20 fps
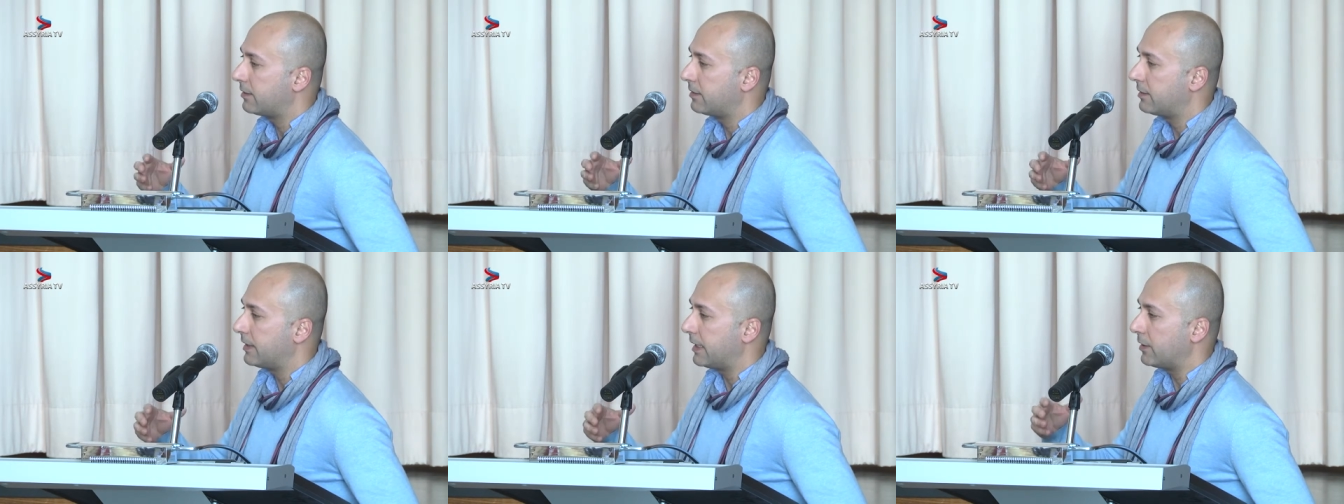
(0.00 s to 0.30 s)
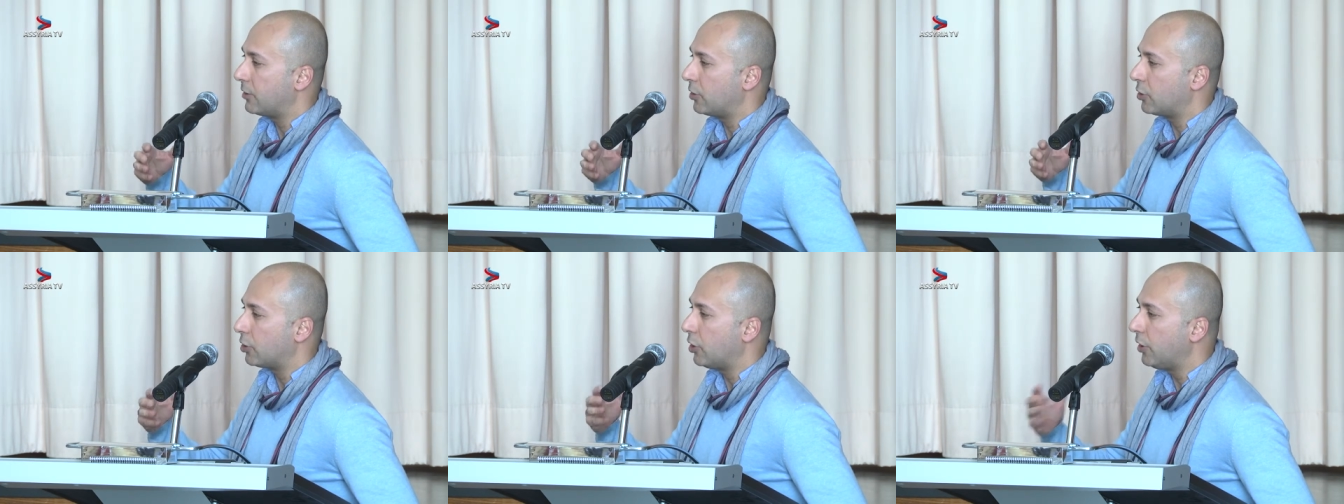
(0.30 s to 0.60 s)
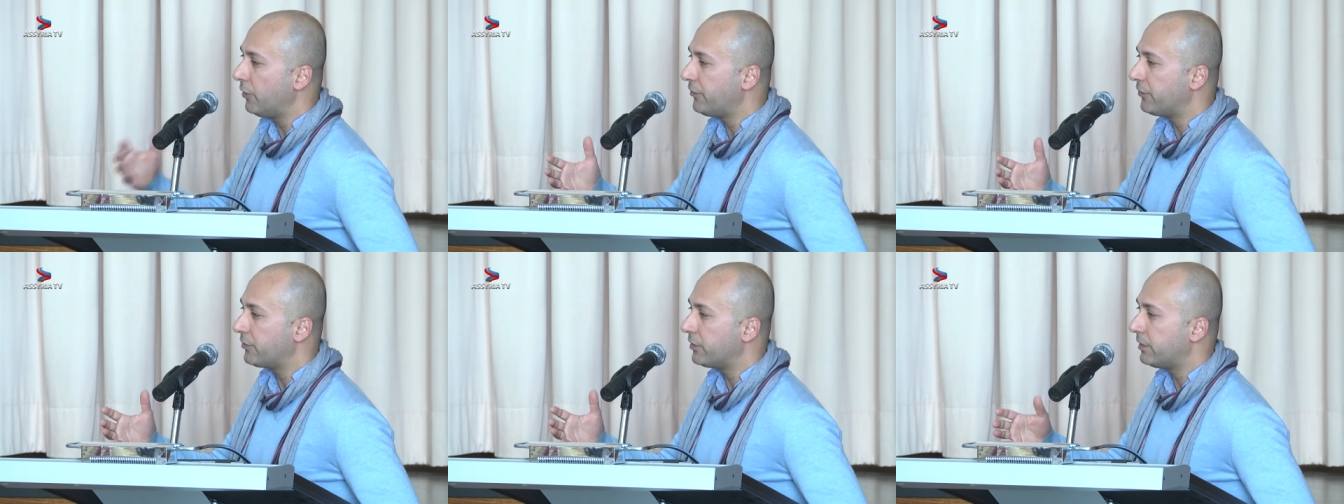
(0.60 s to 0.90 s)
They are
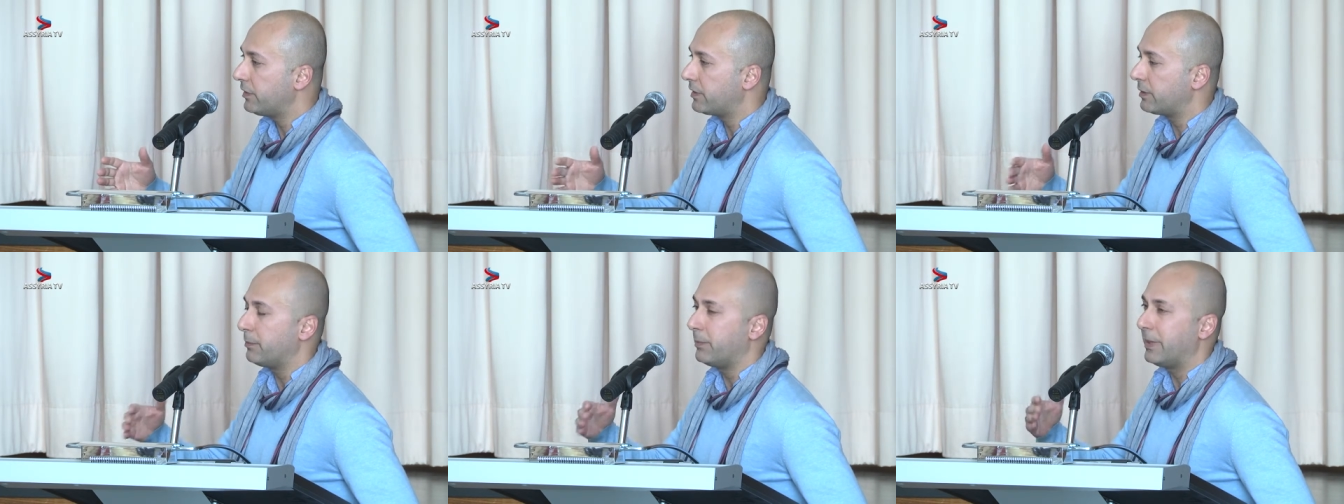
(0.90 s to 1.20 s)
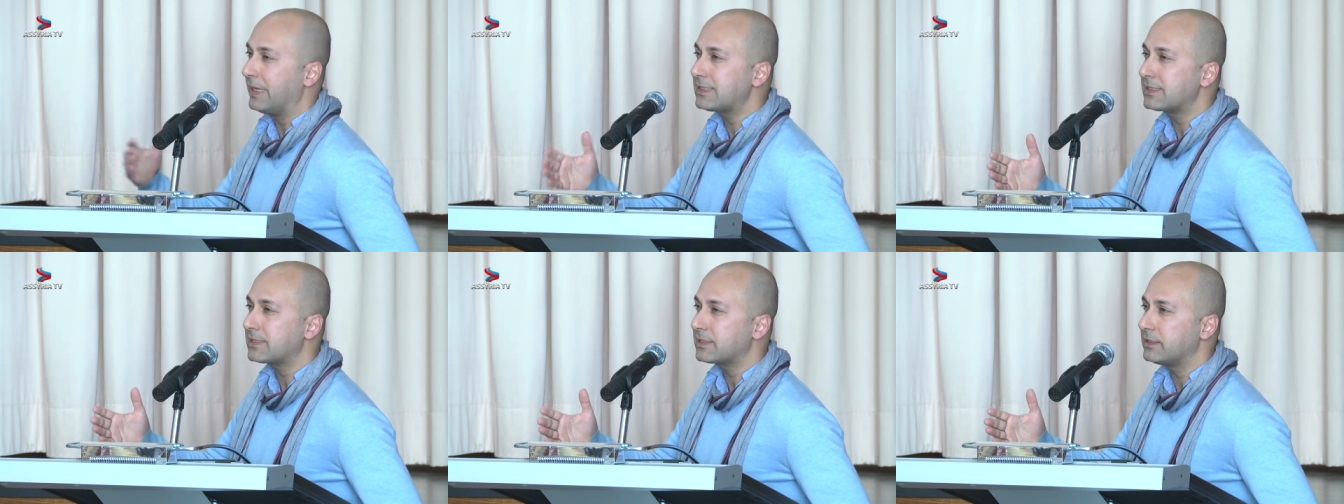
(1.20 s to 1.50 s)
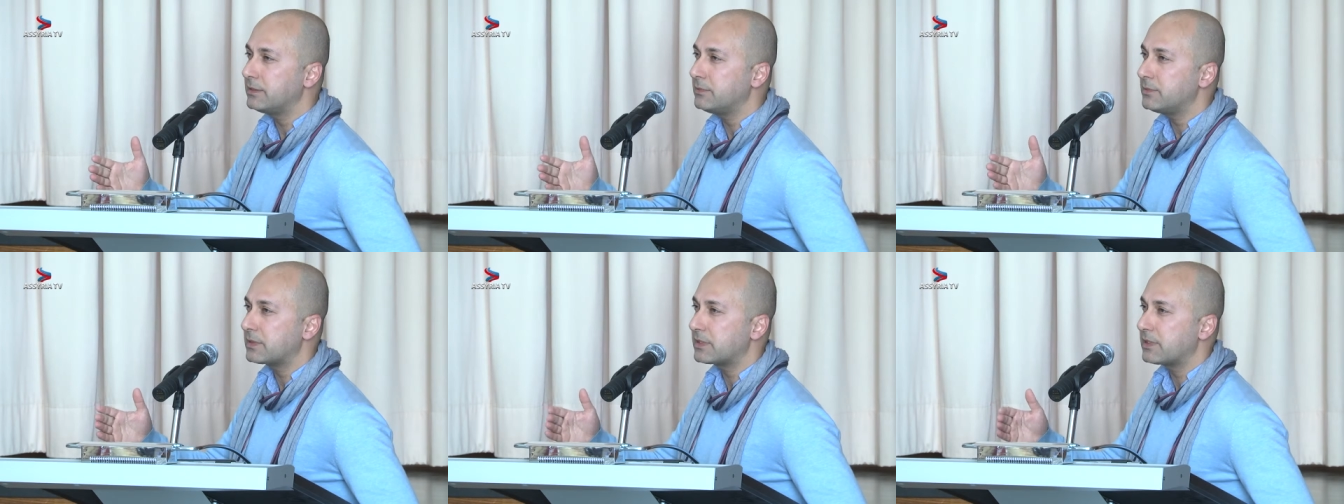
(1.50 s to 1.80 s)
often the
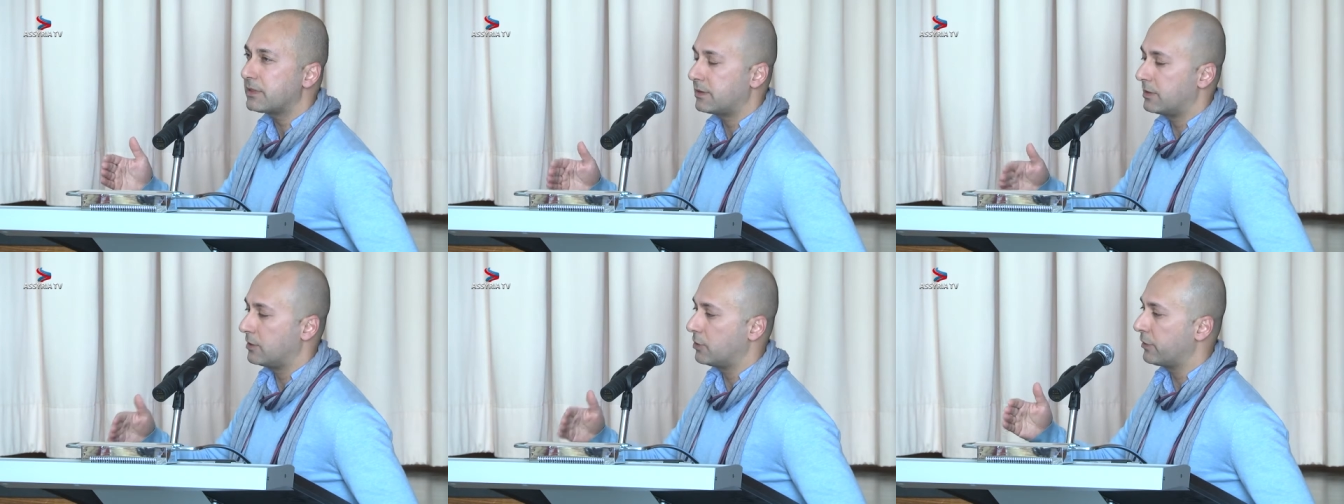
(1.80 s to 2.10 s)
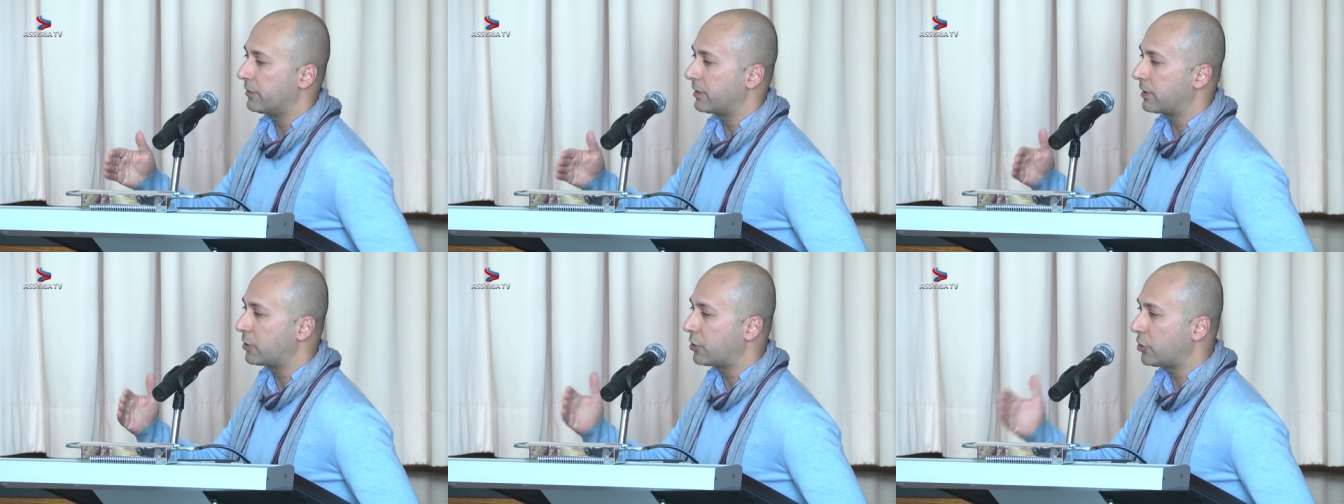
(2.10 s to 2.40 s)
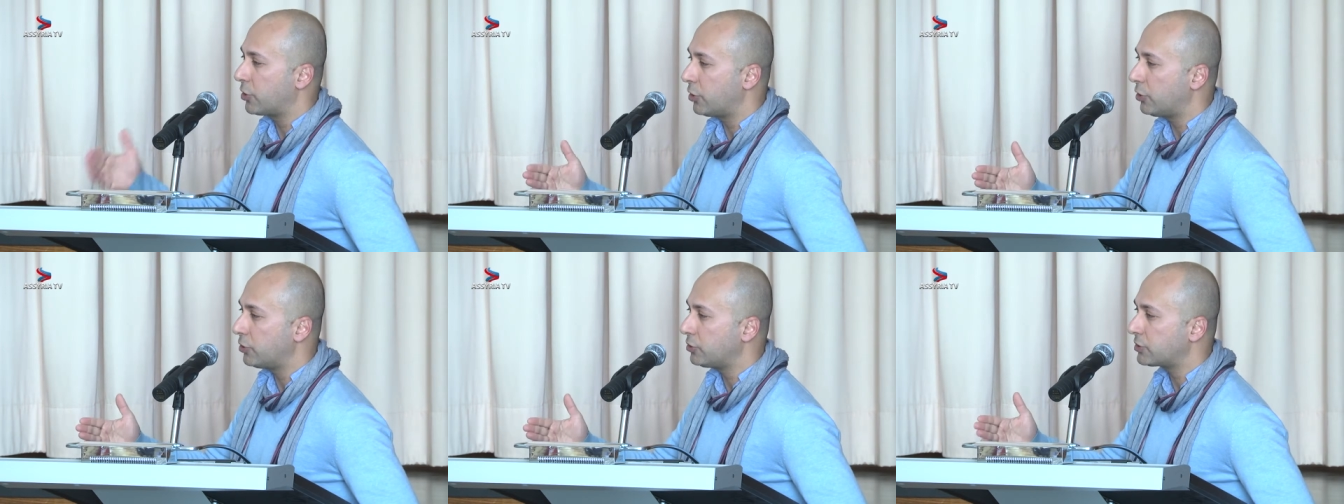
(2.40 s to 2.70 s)
Muslims, they are the
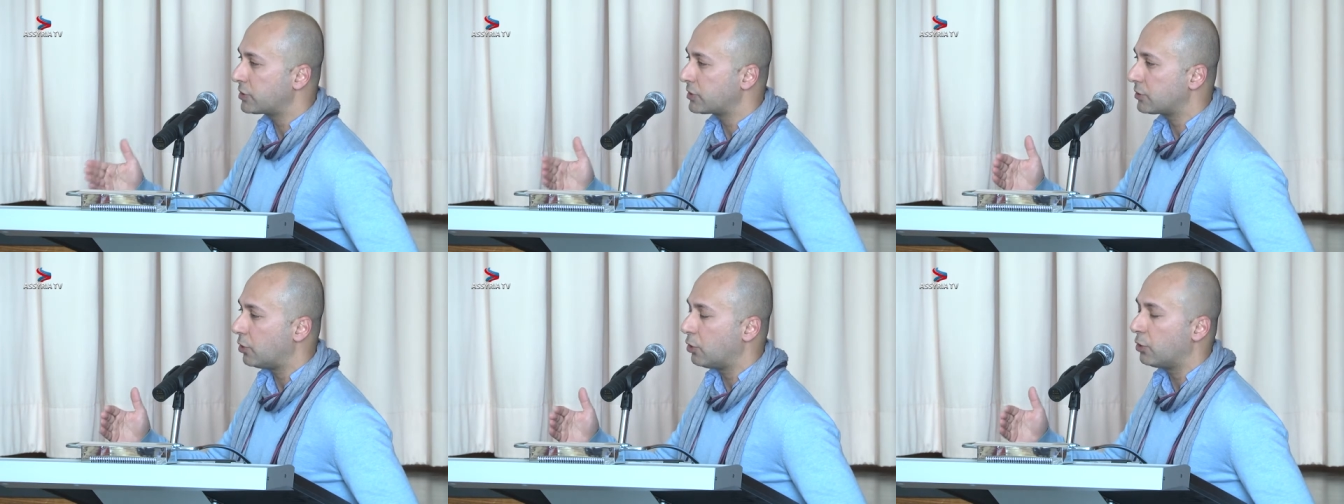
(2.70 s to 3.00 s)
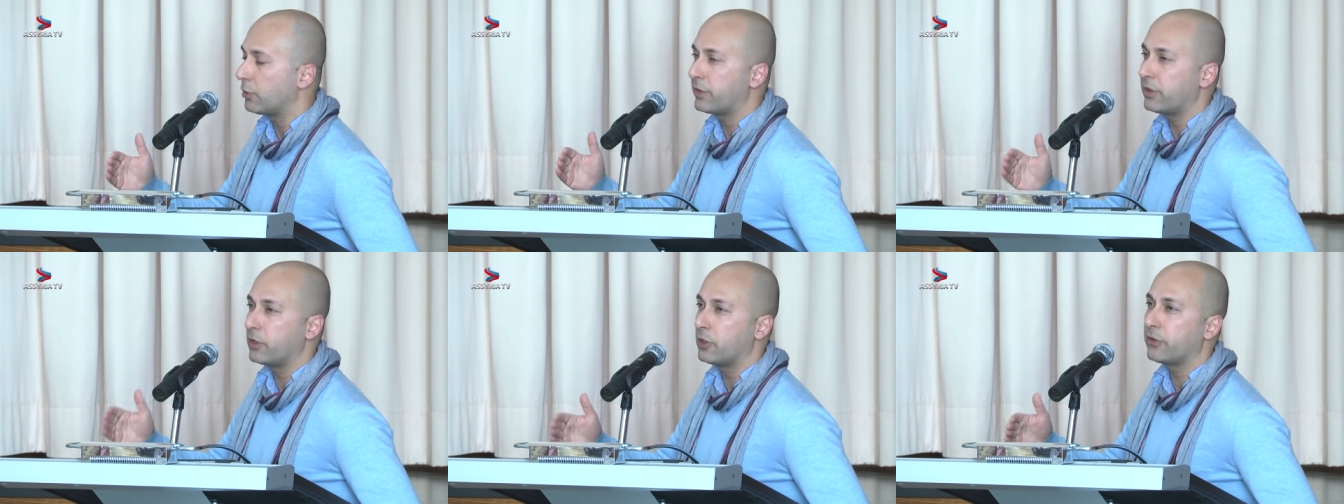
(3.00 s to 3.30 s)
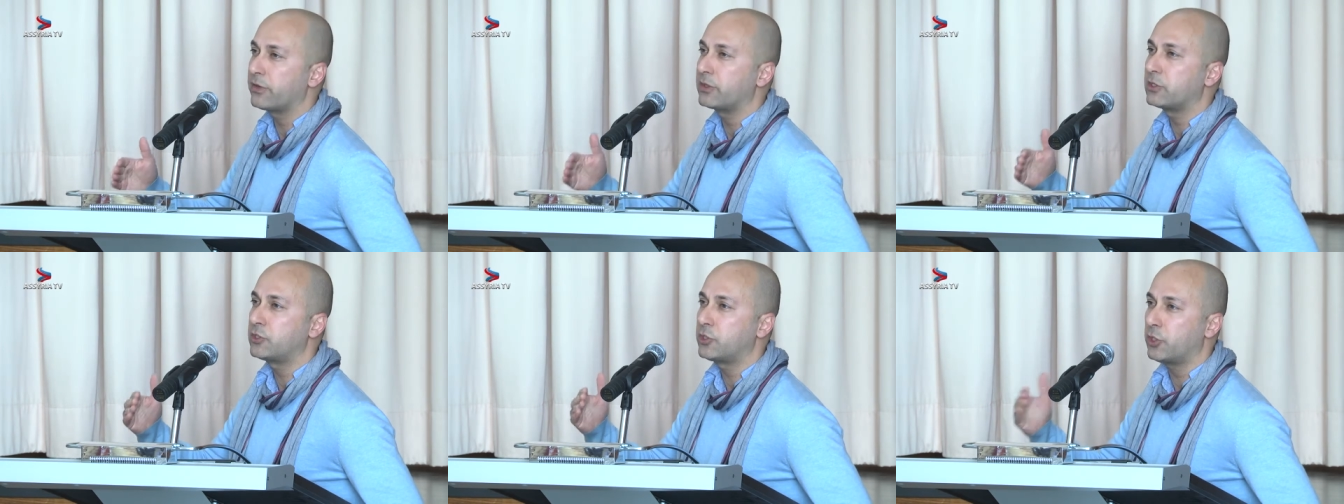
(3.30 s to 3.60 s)
Kurds, or they
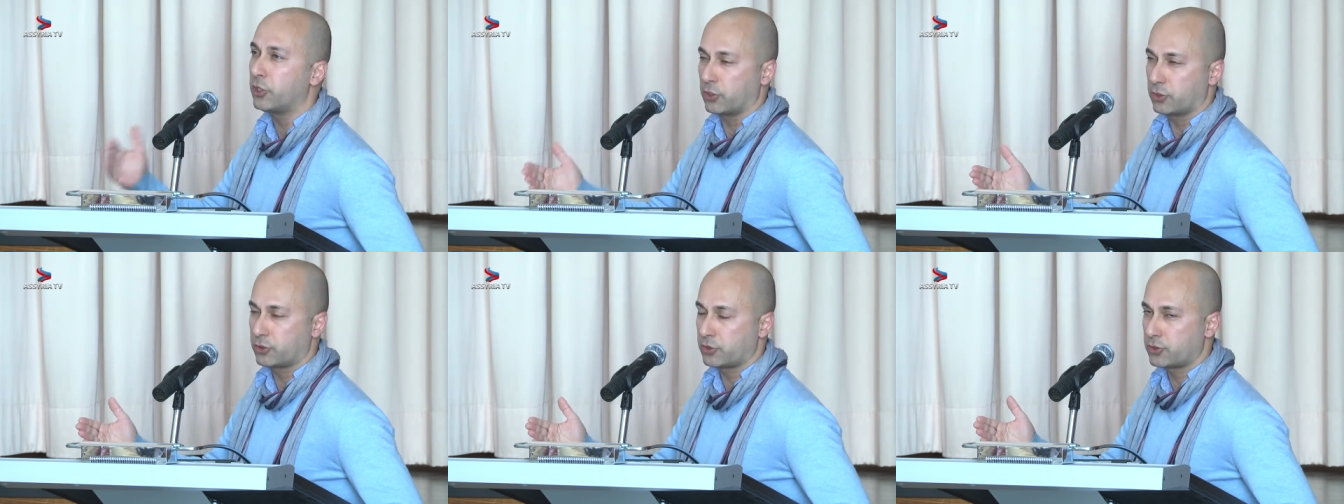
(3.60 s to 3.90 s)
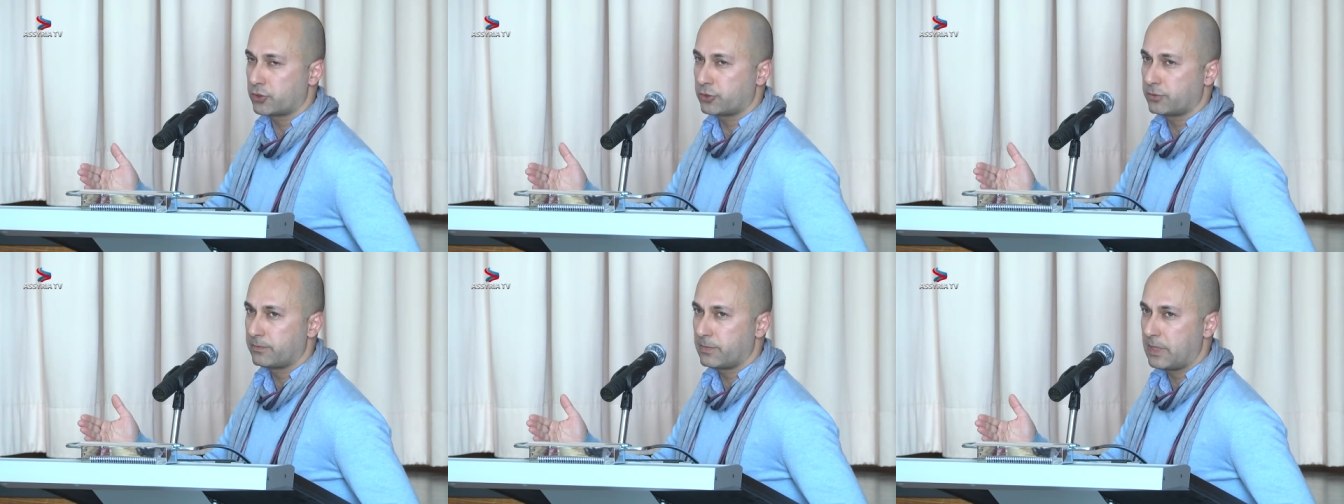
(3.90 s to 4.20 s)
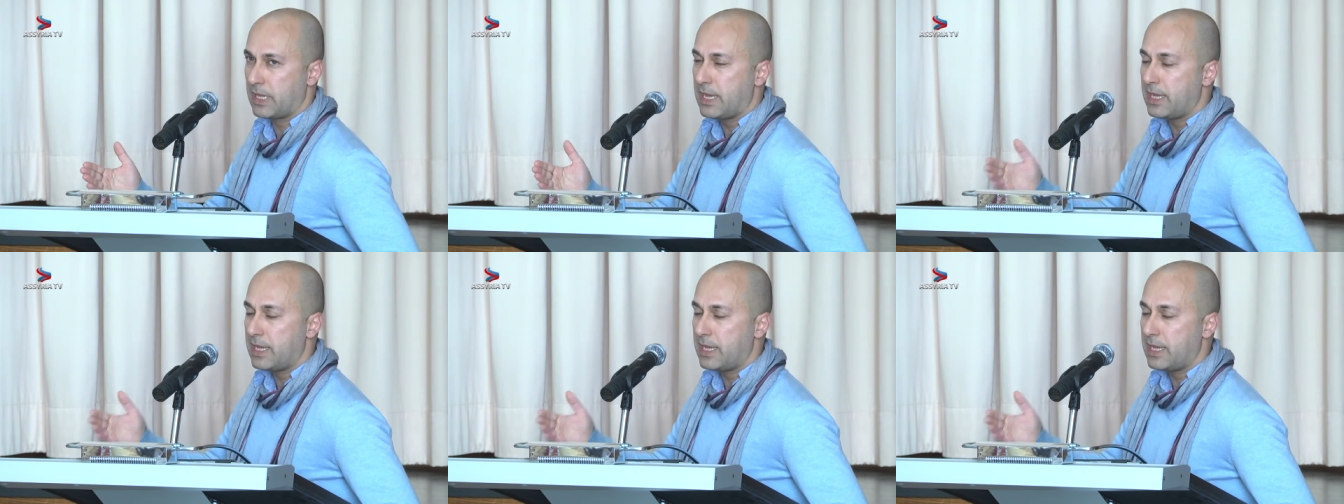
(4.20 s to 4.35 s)
are the Turks.